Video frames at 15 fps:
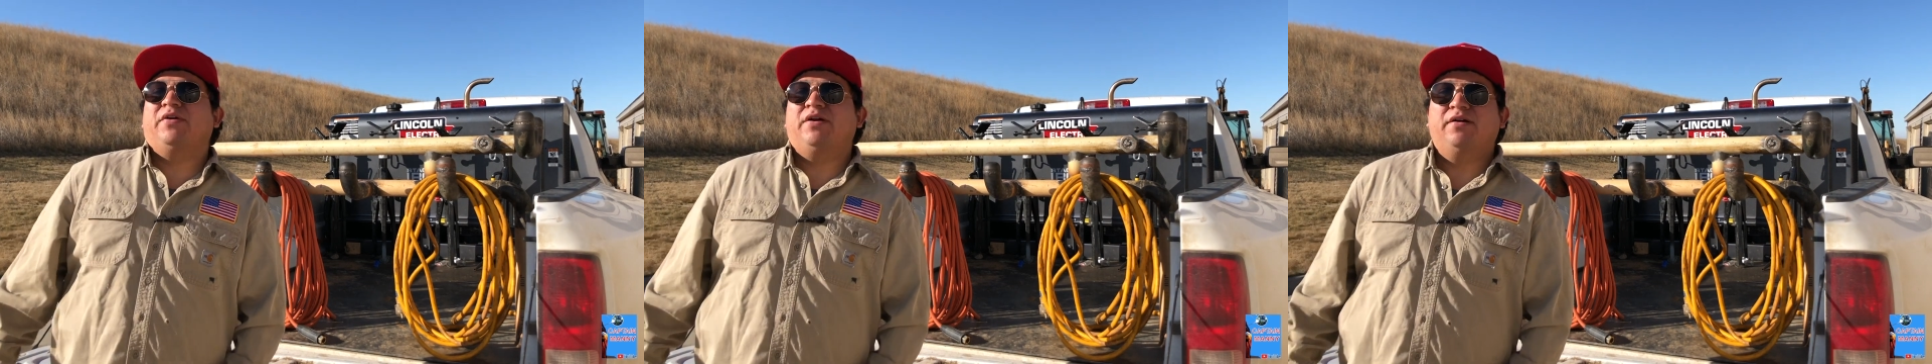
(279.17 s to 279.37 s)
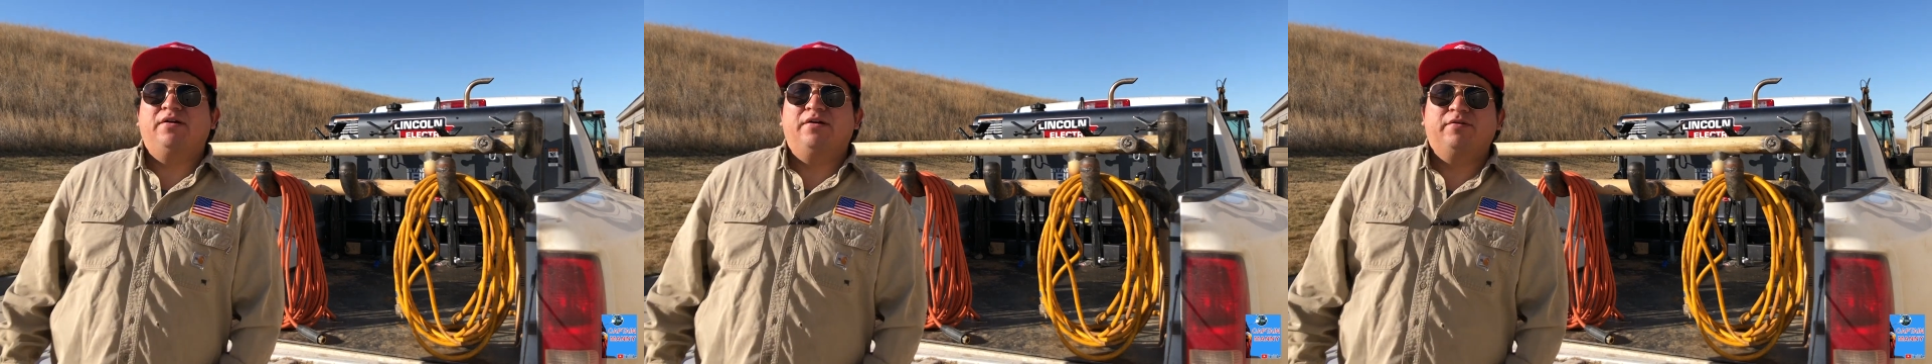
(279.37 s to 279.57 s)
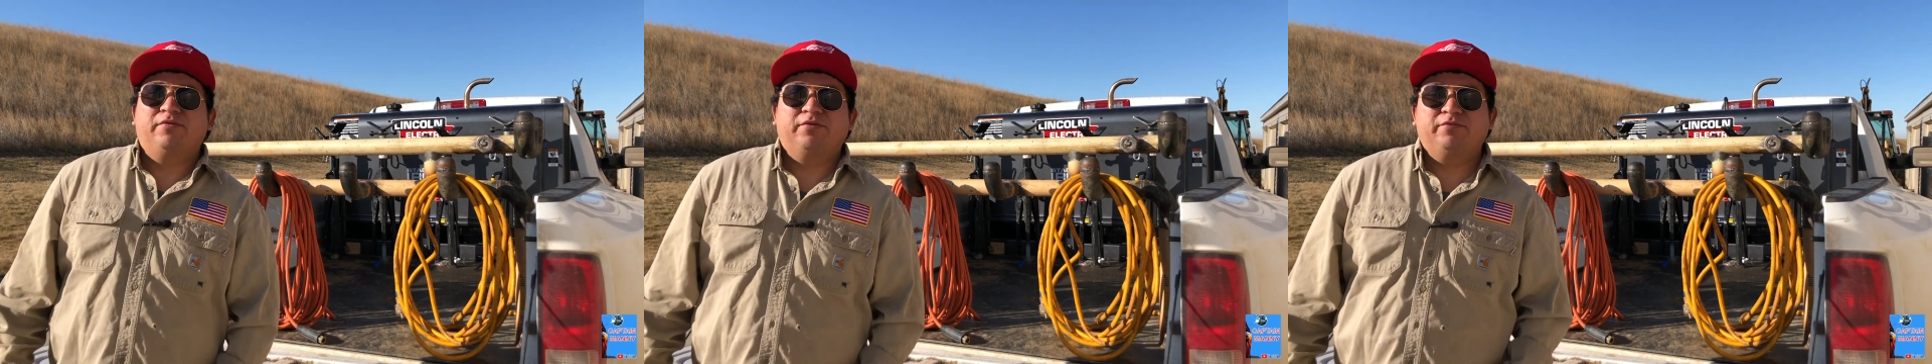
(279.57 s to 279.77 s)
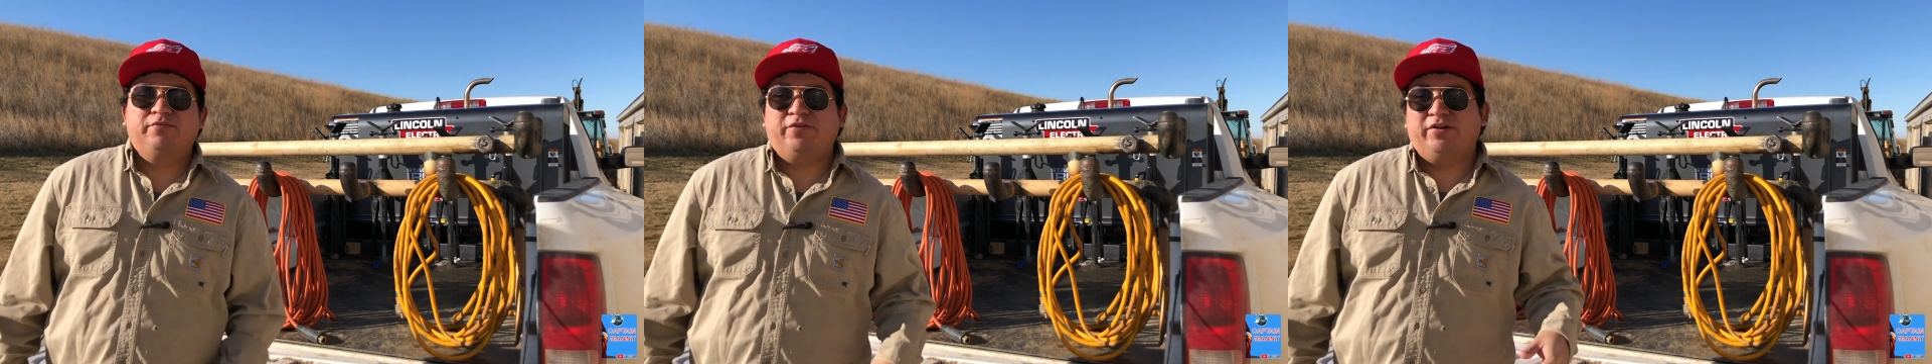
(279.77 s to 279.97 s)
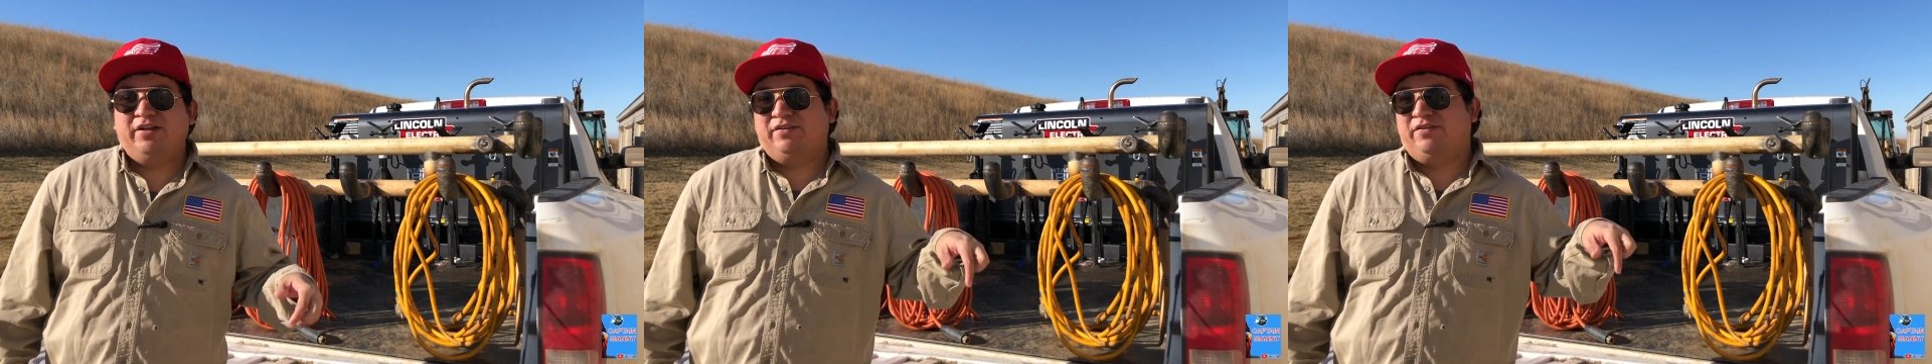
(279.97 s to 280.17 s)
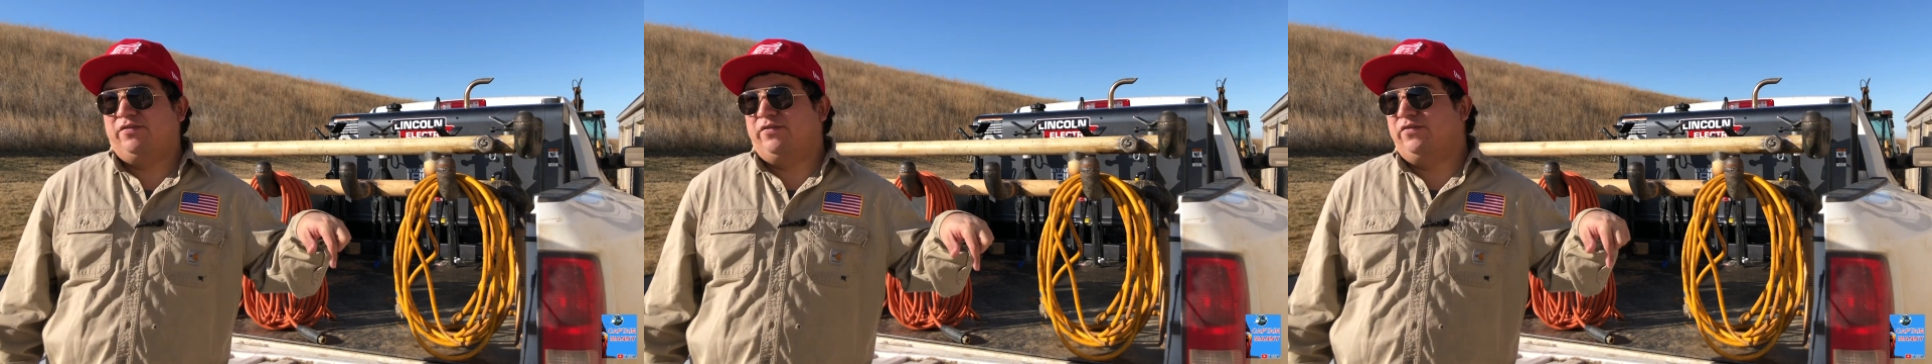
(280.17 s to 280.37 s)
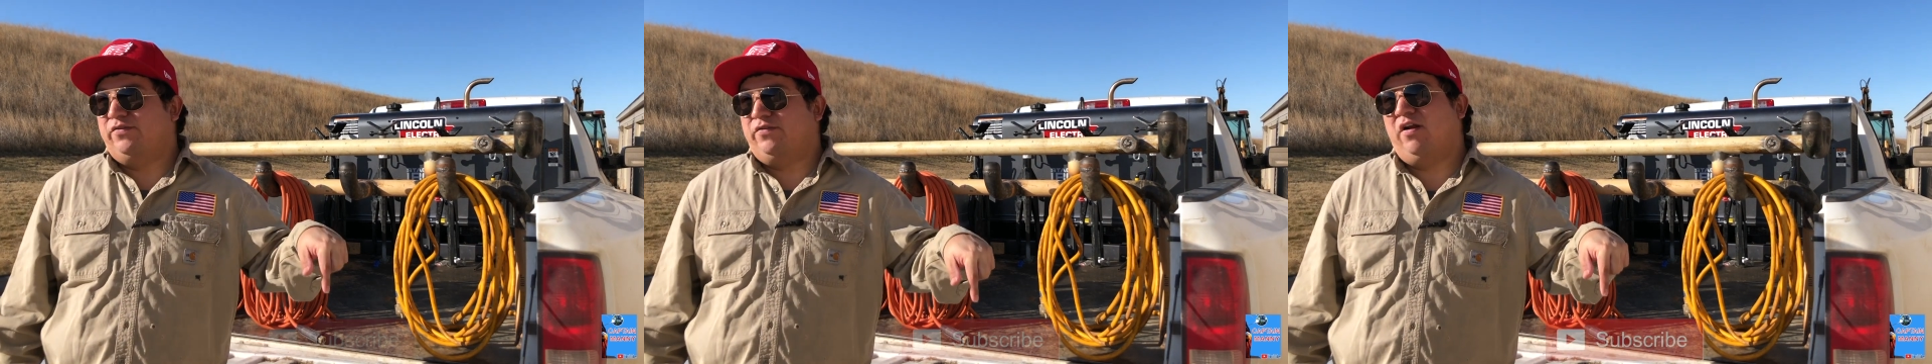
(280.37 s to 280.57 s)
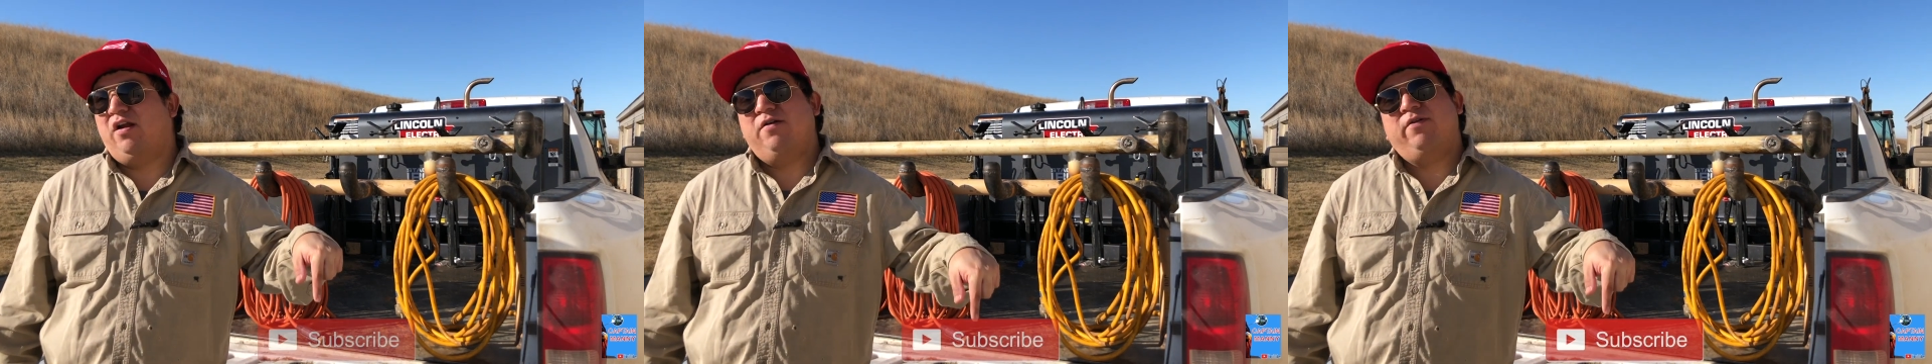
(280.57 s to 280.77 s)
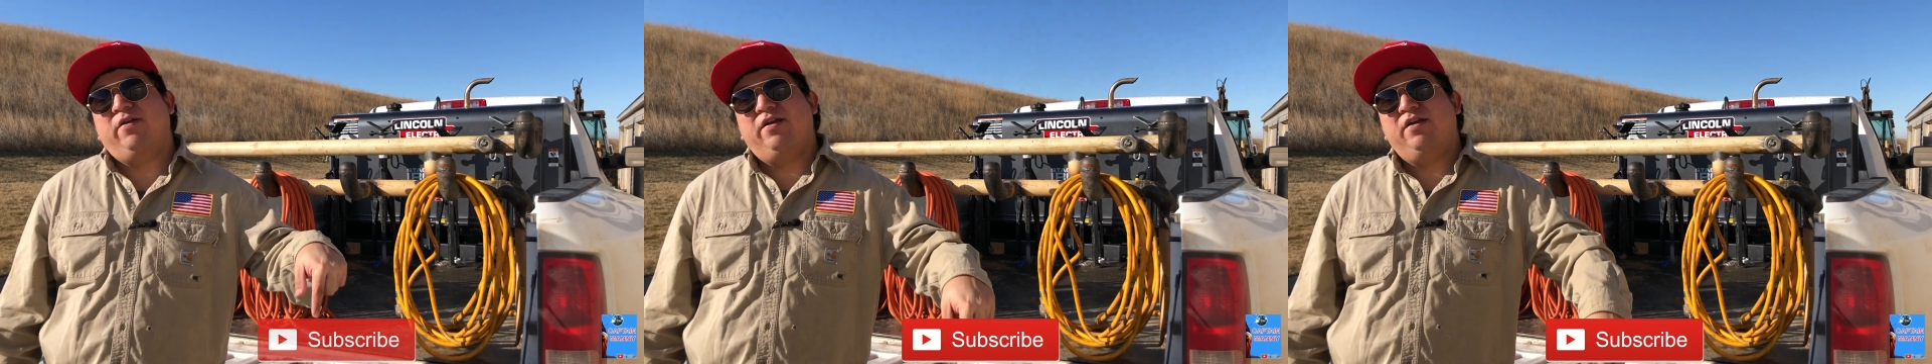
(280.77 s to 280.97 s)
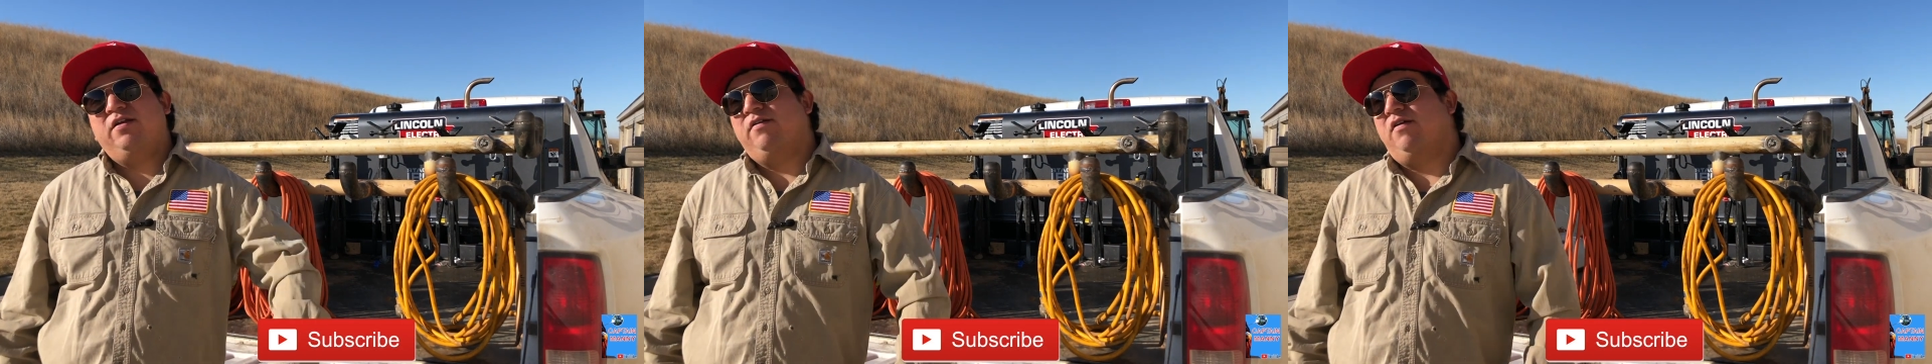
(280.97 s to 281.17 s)
Don't forget to subscribe right
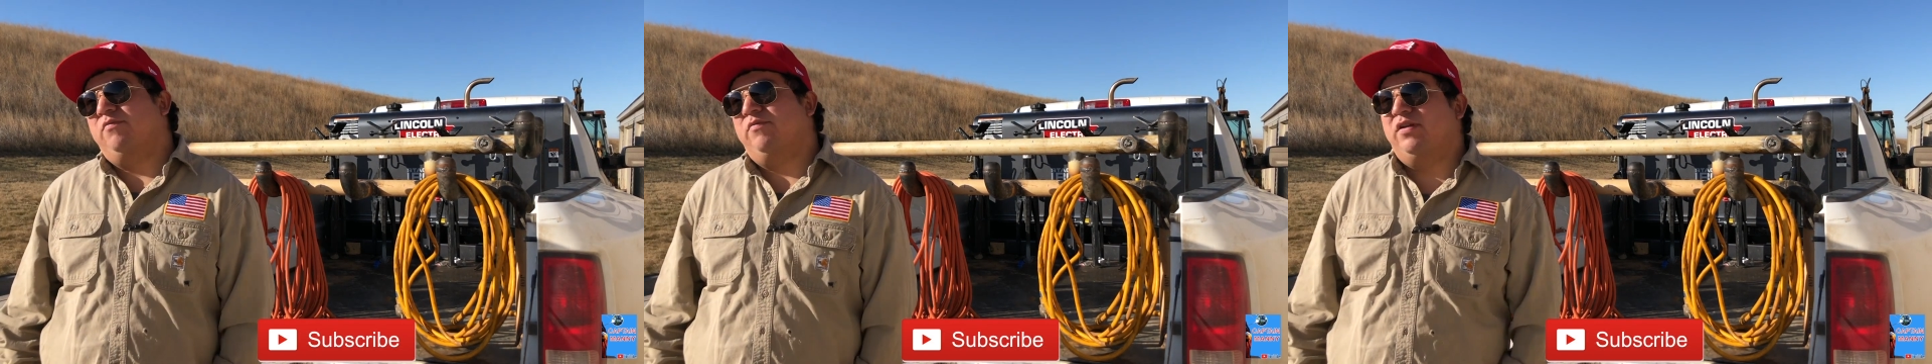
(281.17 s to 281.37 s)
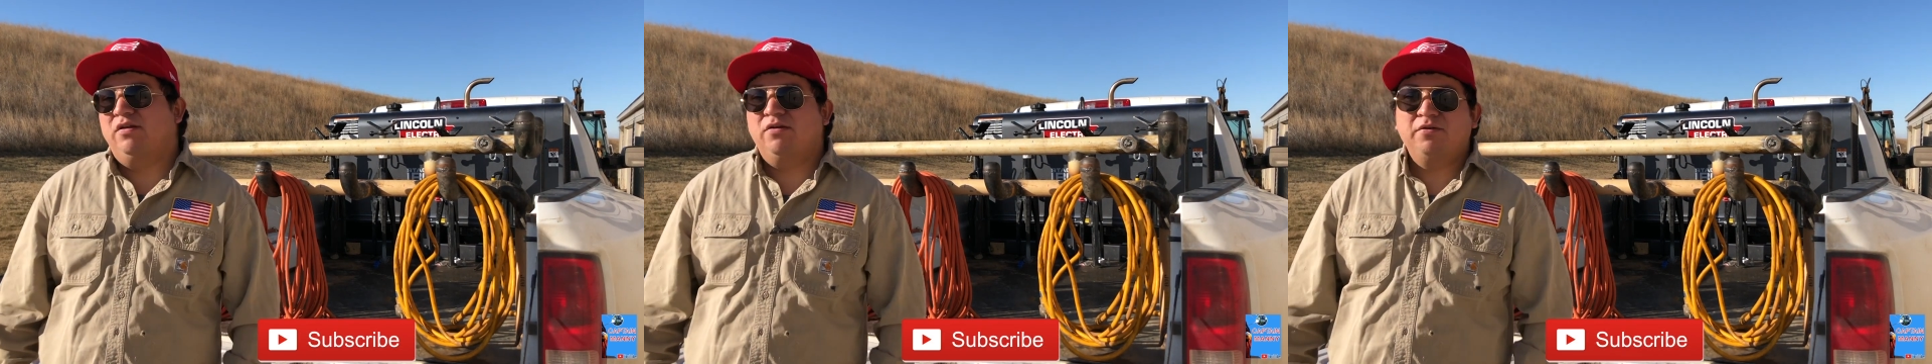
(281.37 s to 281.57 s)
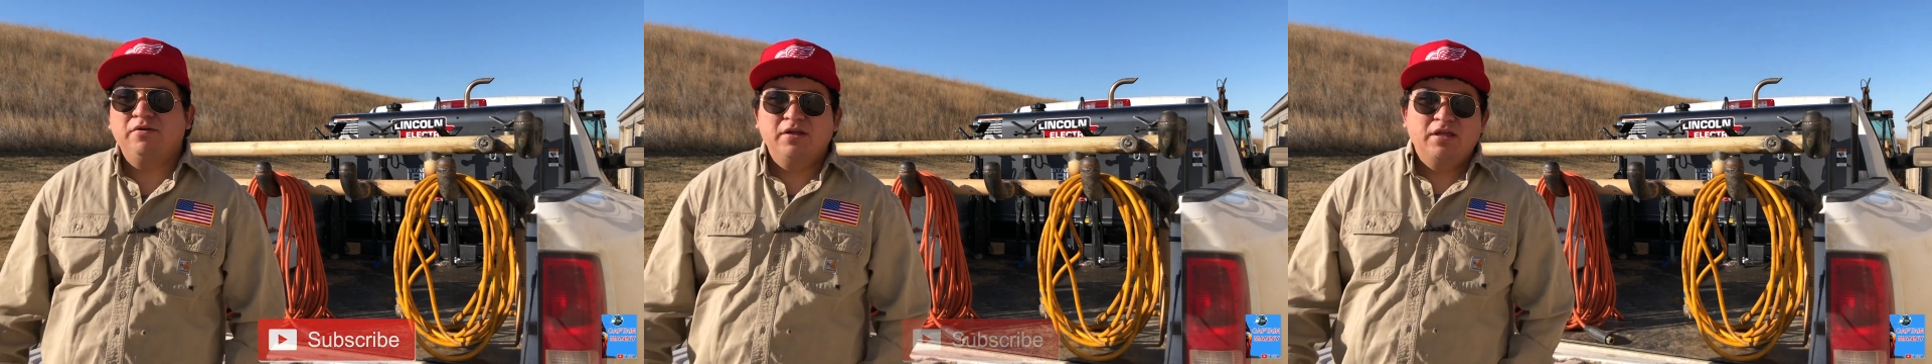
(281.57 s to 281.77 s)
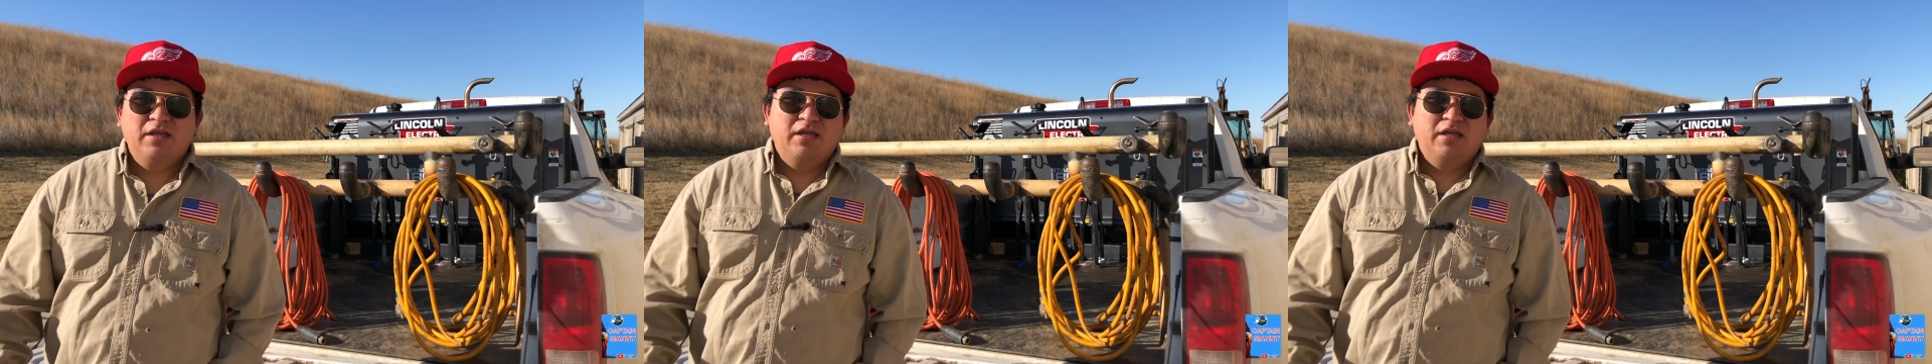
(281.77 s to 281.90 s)
here down below,